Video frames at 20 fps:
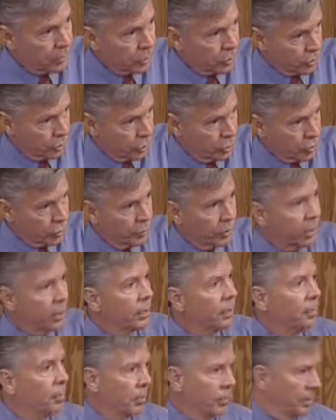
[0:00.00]

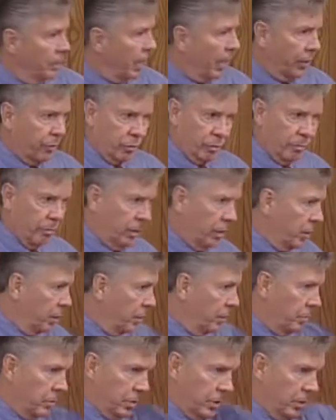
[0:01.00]
surgery, the bathroom
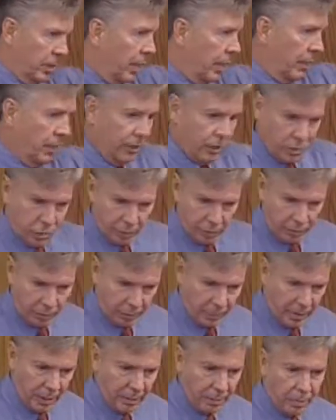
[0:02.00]
becomes a non-issue for
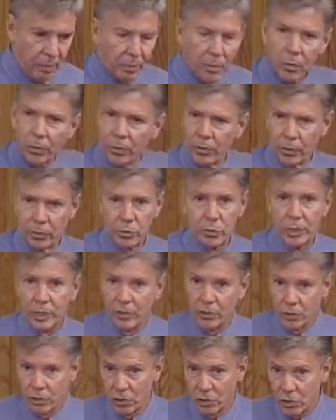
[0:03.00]
people, but when they're
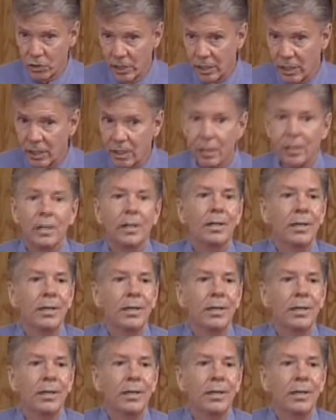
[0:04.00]
transitioning,